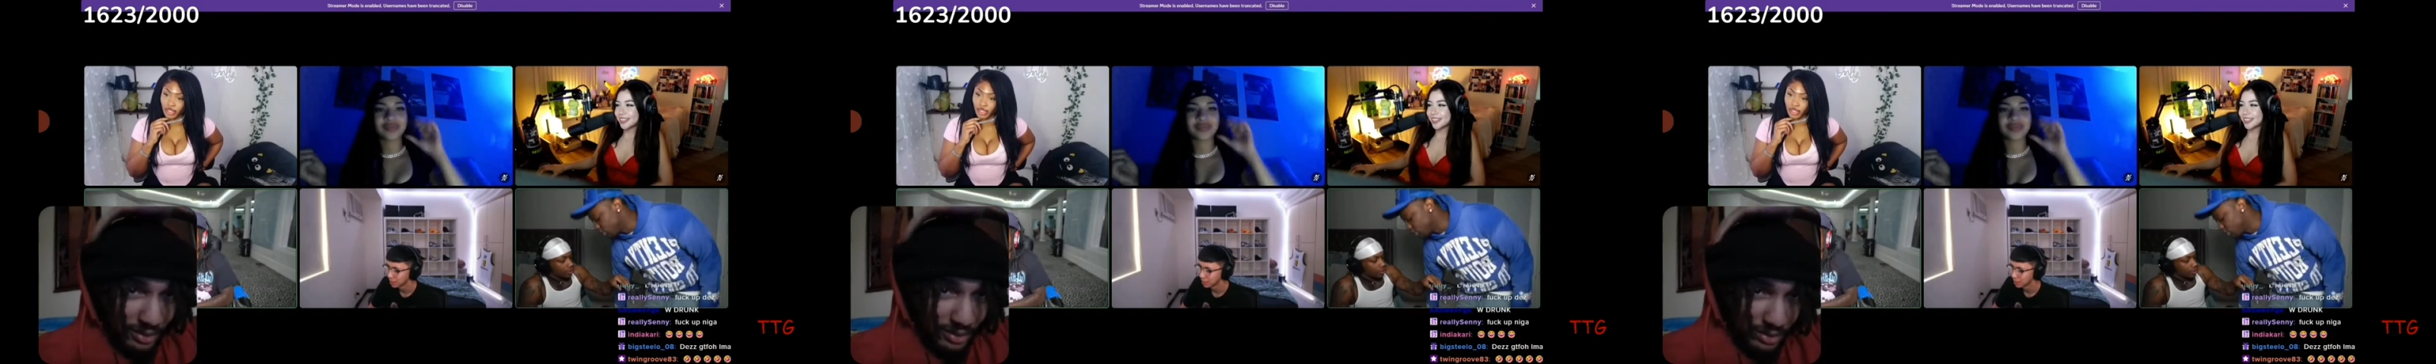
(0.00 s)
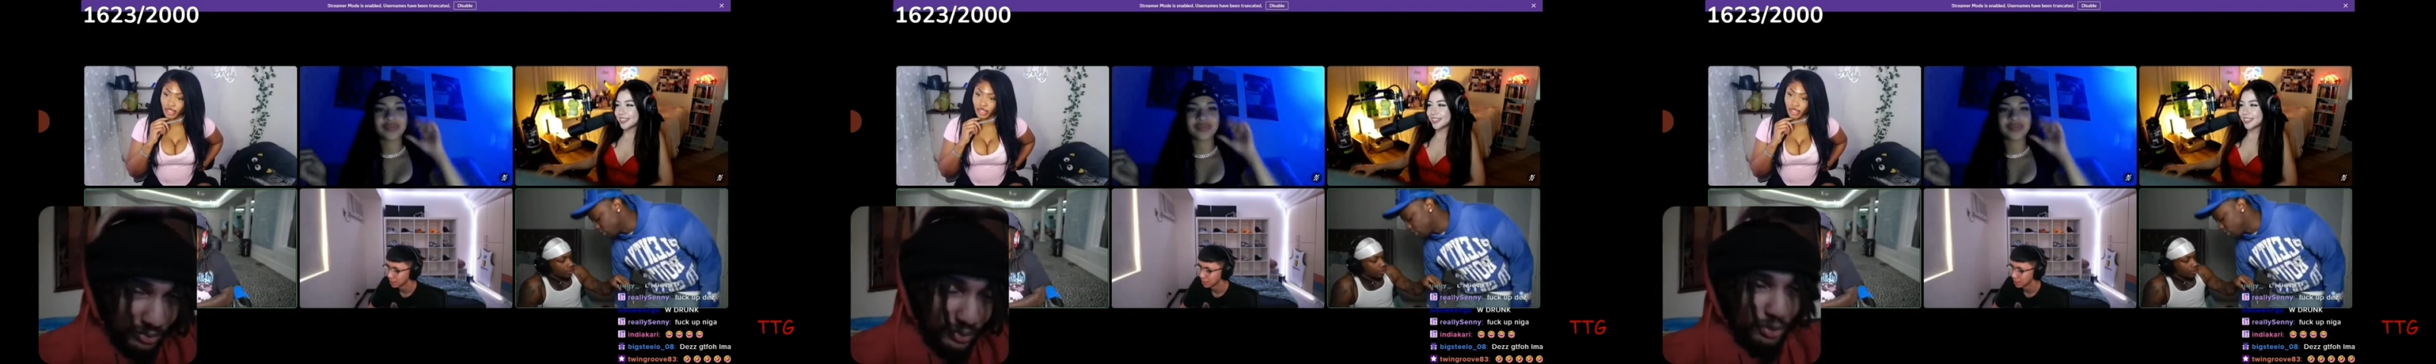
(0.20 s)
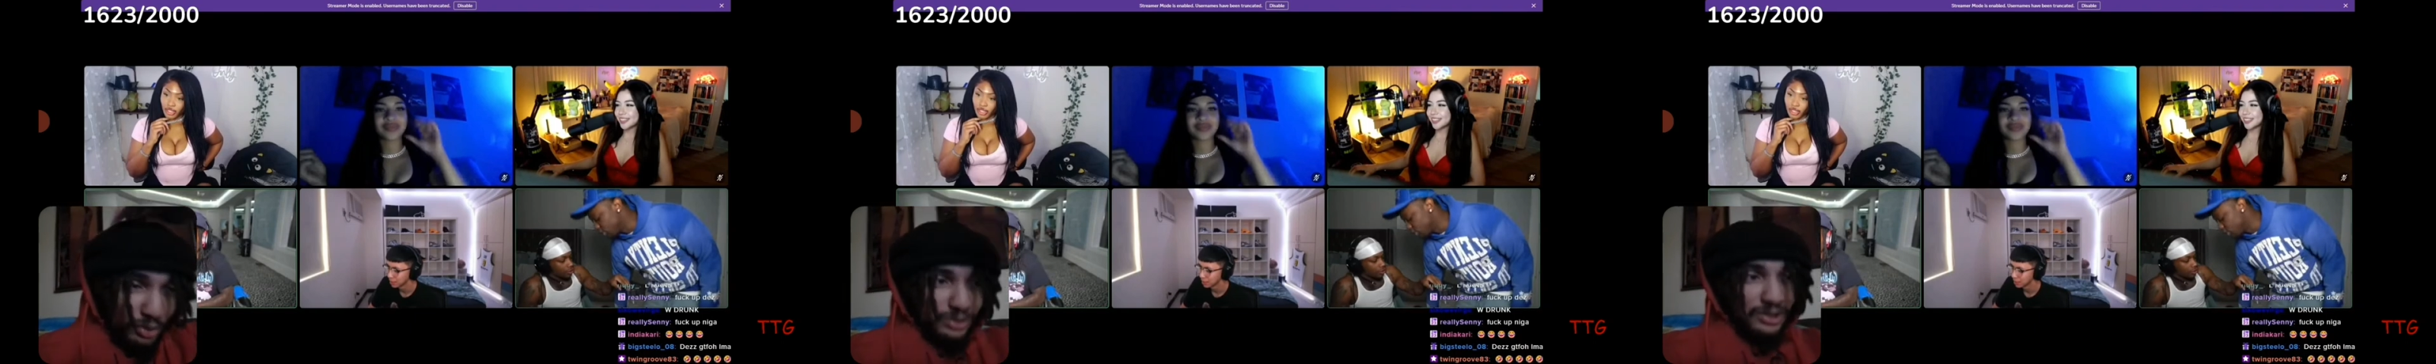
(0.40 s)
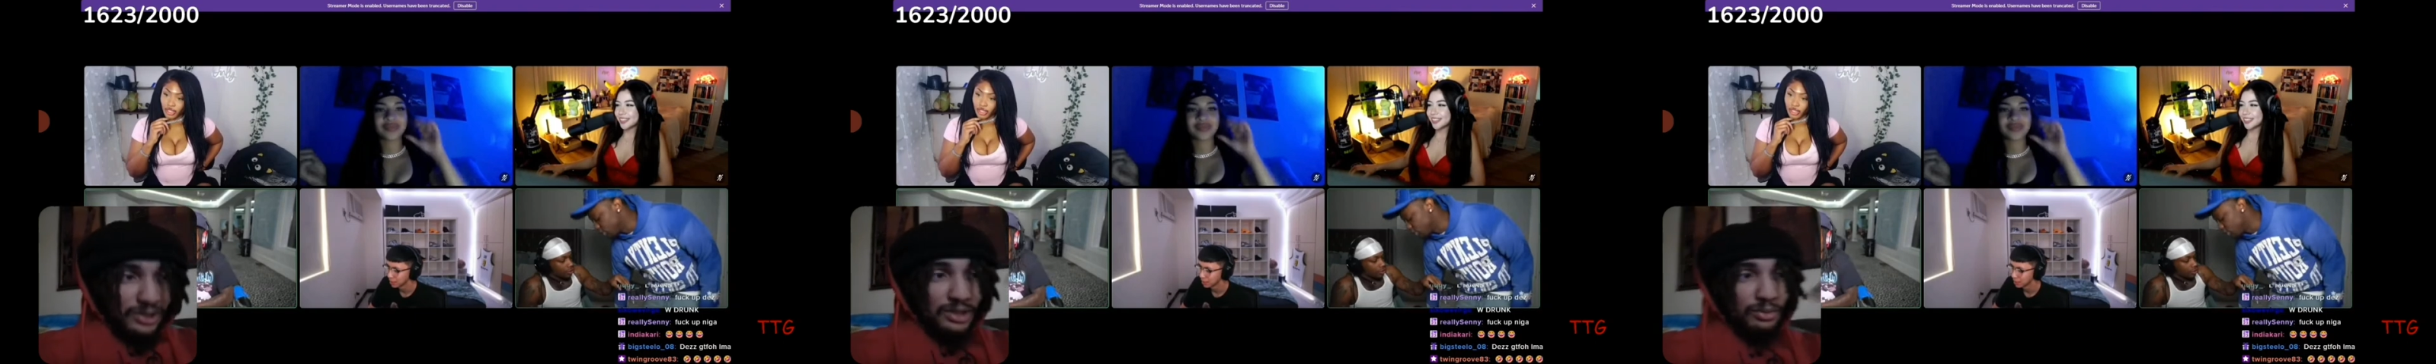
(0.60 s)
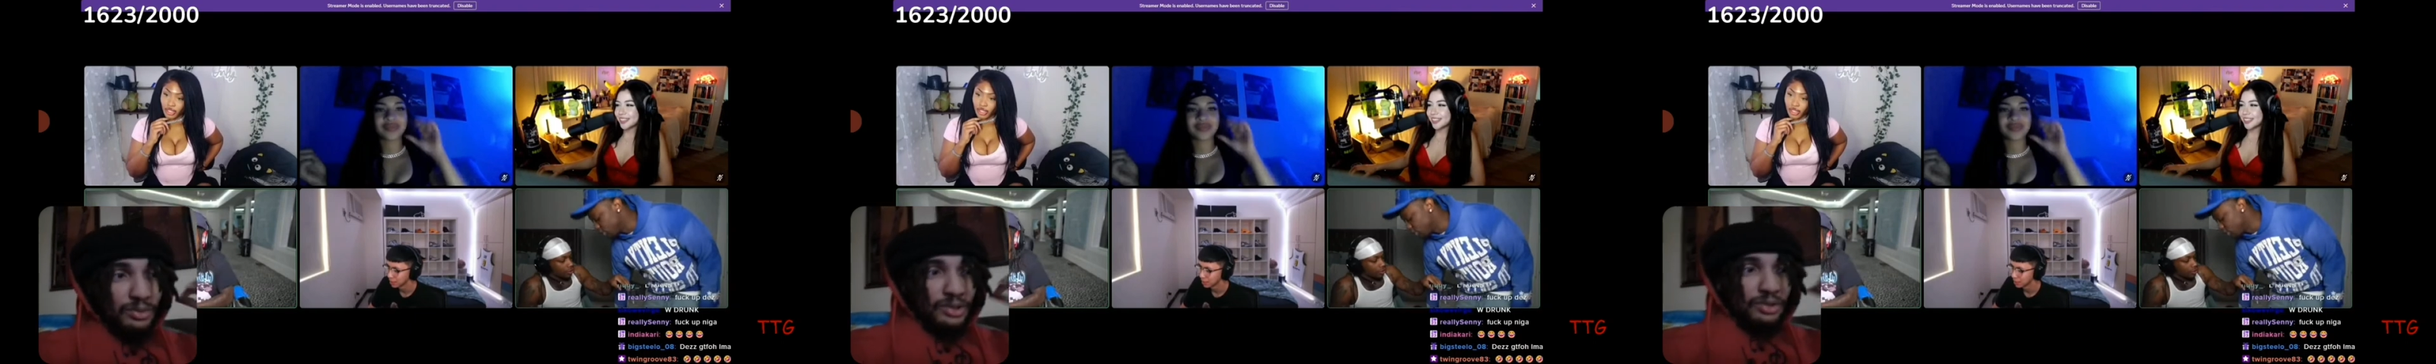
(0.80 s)
When you see
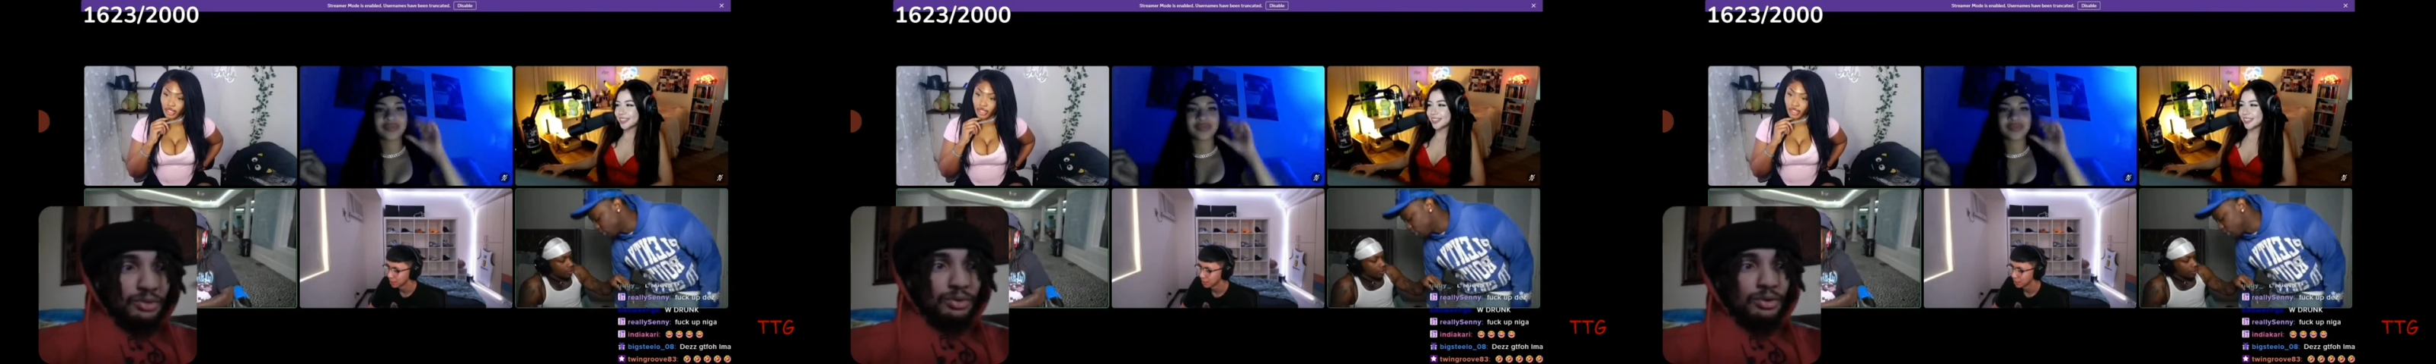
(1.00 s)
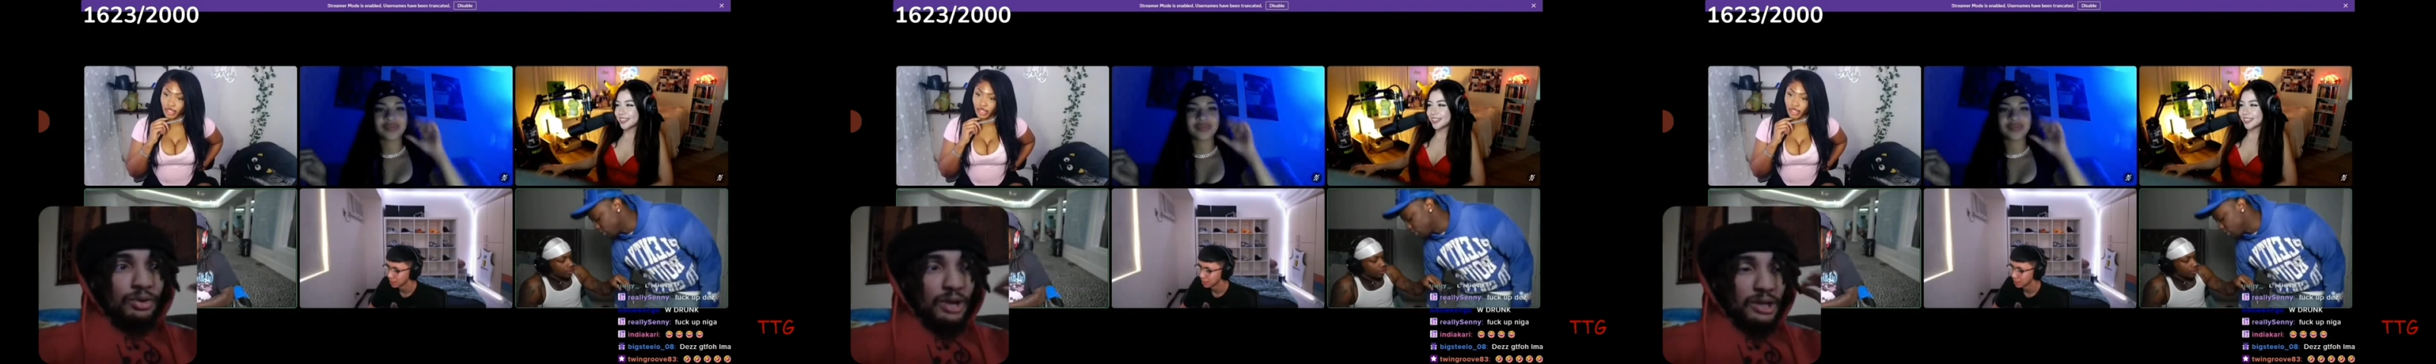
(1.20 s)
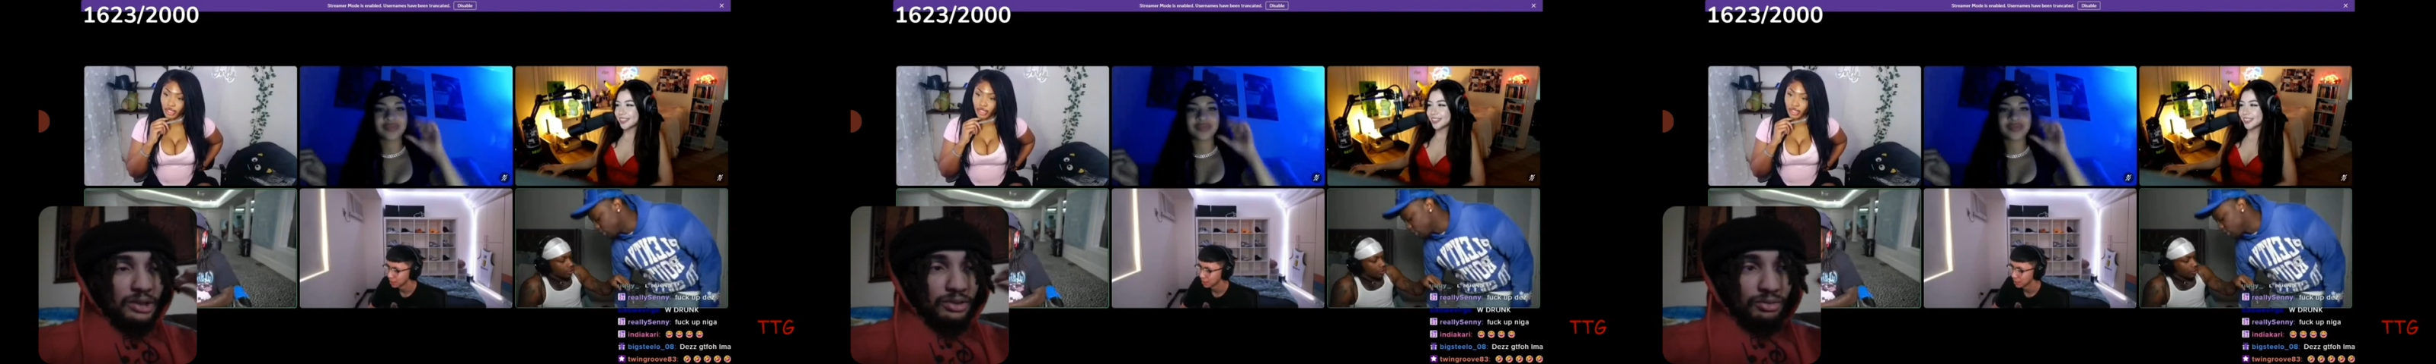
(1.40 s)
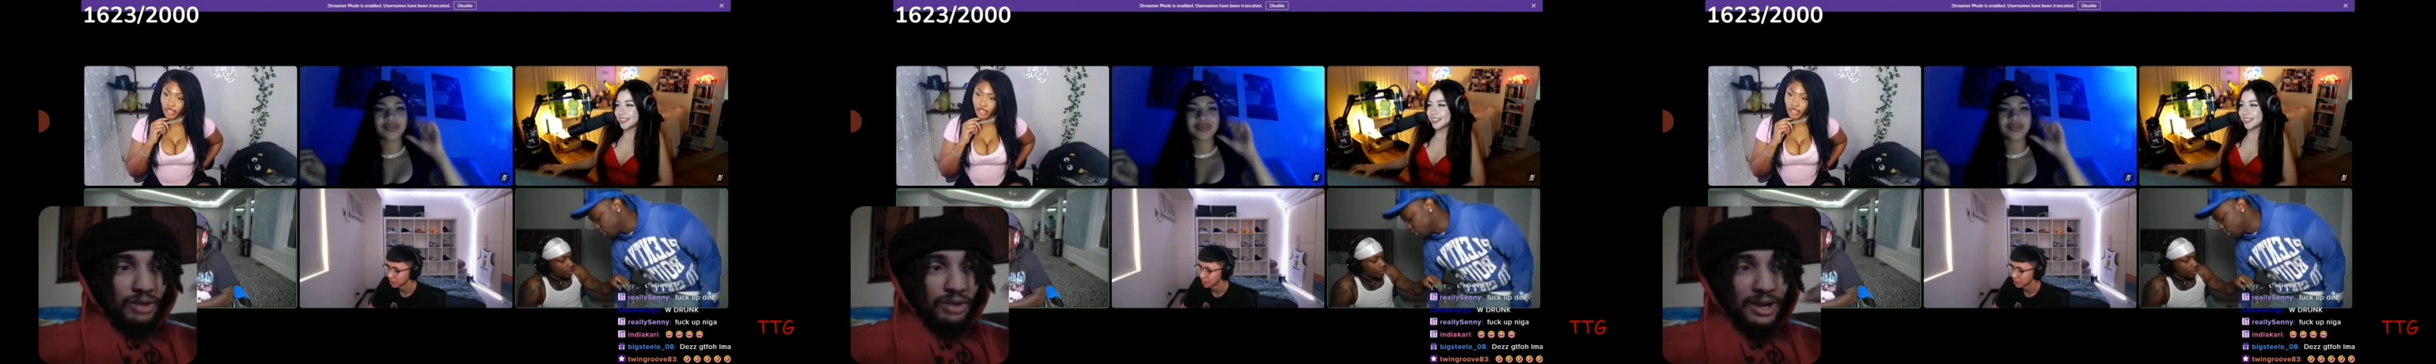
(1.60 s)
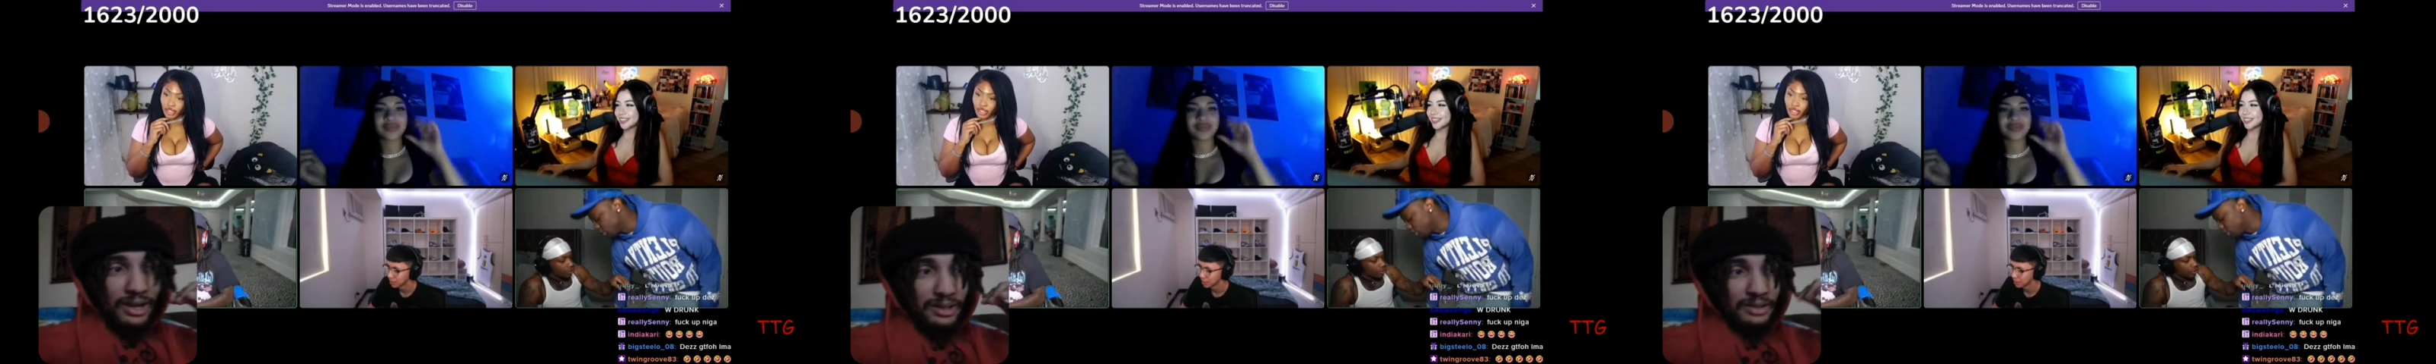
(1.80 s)
when you're a
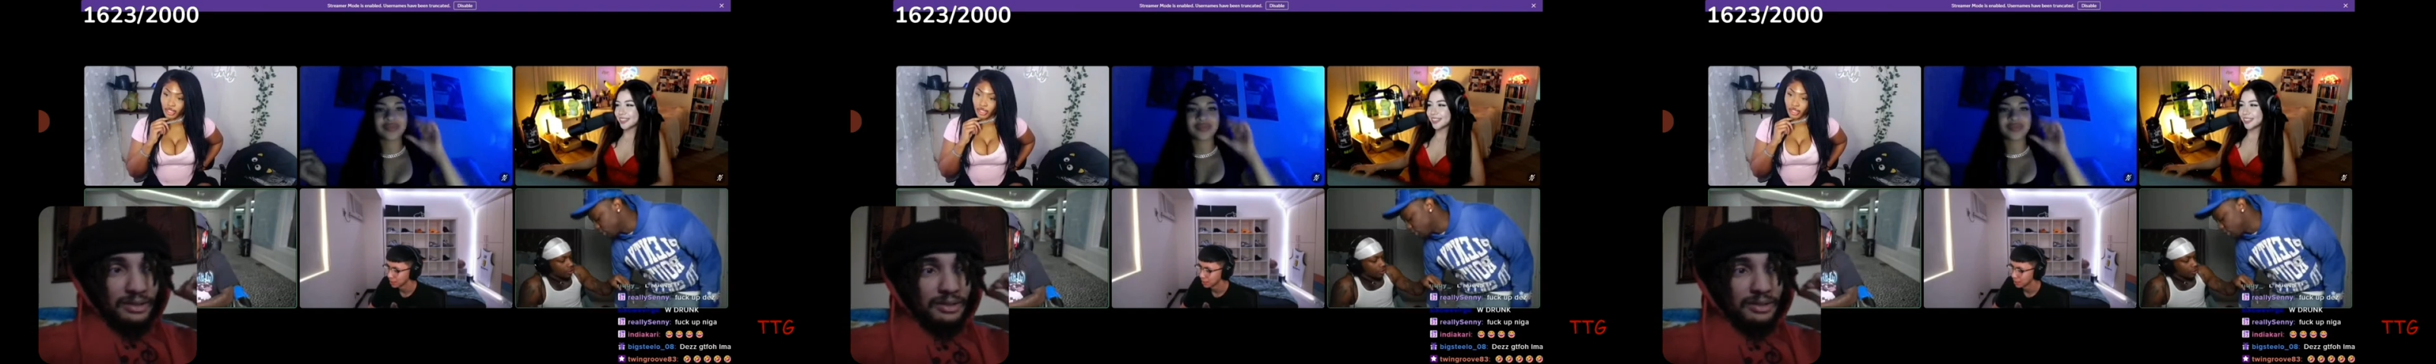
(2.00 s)
threat,